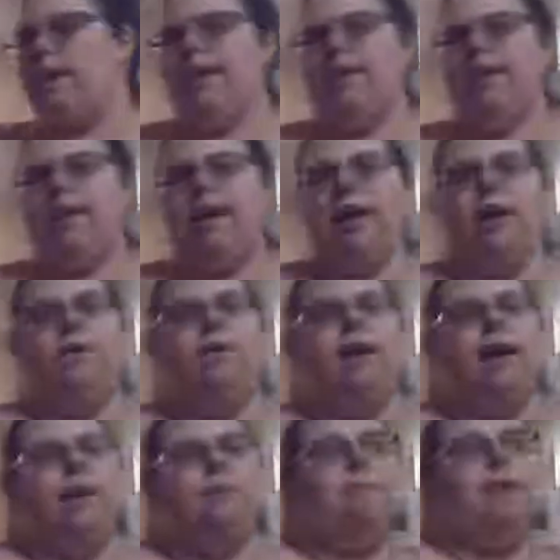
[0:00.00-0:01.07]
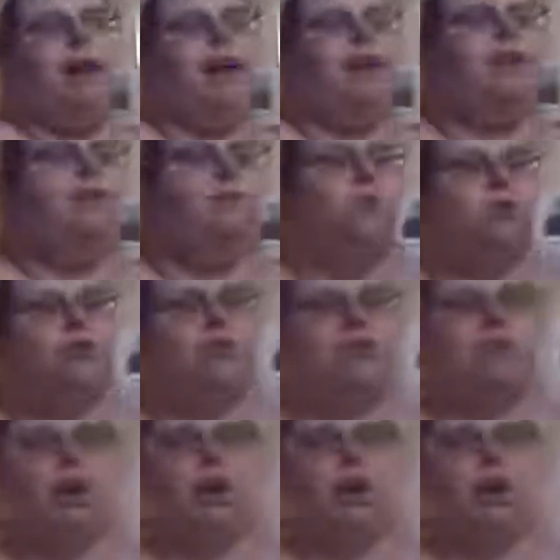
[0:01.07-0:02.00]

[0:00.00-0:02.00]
right now, I ordered